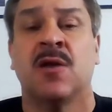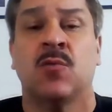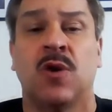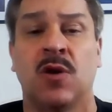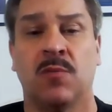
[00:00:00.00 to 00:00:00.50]

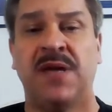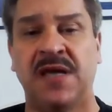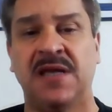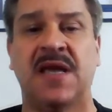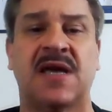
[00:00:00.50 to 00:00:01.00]
Well,
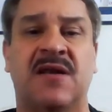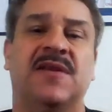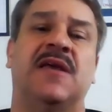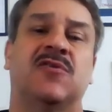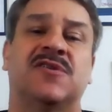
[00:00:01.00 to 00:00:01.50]
being that kind of
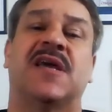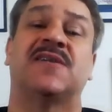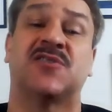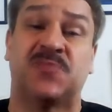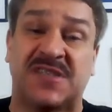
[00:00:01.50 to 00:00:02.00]
leader
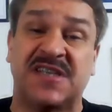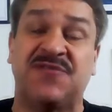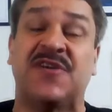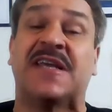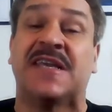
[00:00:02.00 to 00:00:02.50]
takes a
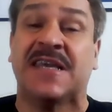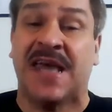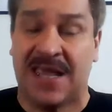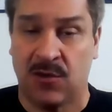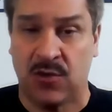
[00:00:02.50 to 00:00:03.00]
specific
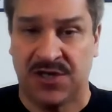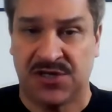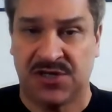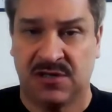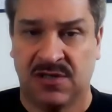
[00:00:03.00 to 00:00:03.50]

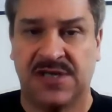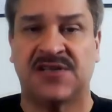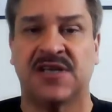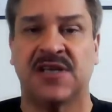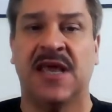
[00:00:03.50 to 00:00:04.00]
language. It
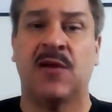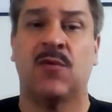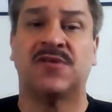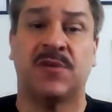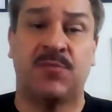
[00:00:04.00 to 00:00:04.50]
takes a
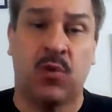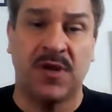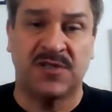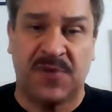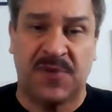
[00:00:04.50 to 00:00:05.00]
language that
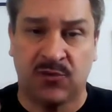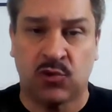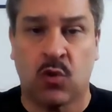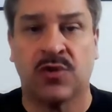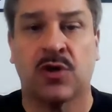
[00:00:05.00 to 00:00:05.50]
points people
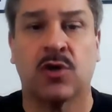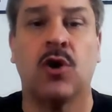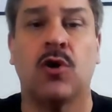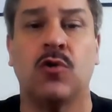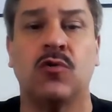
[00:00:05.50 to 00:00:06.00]
toward the
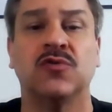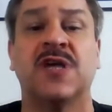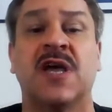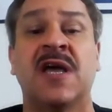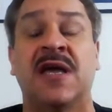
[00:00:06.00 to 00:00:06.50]

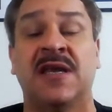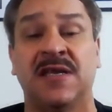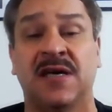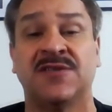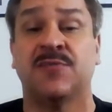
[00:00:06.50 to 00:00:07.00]
goals and it
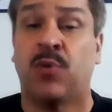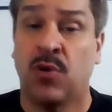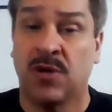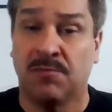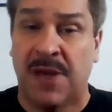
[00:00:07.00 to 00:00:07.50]
doesn't
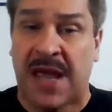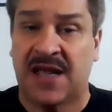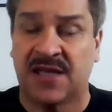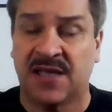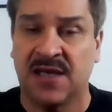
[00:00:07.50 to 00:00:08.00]
point them
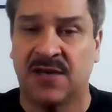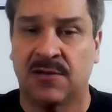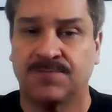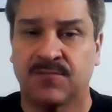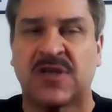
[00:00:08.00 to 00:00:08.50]
back at the
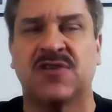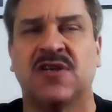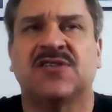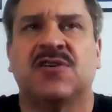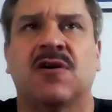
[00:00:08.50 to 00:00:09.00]
leader. So
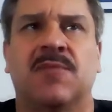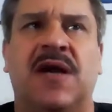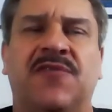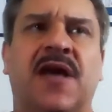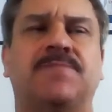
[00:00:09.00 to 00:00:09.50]
let's talk
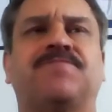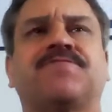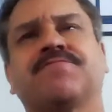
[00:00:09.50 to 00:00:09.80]
about that.